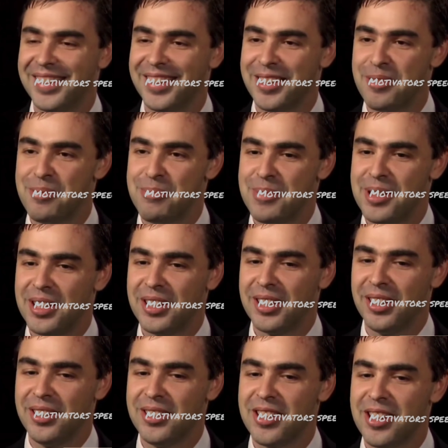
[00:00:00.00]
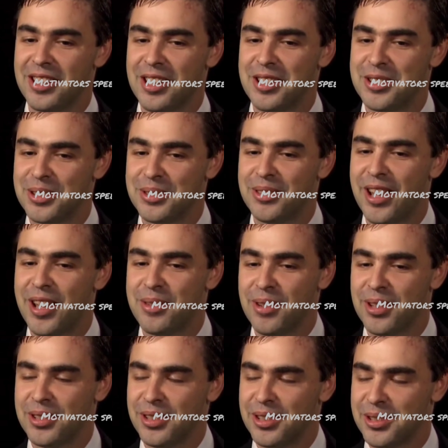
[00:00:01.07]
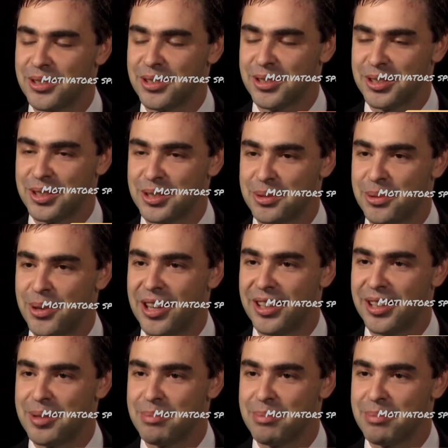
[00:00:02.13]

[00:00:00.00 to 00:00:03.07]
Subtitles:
On the other hand, I do have a lot of other interests as well.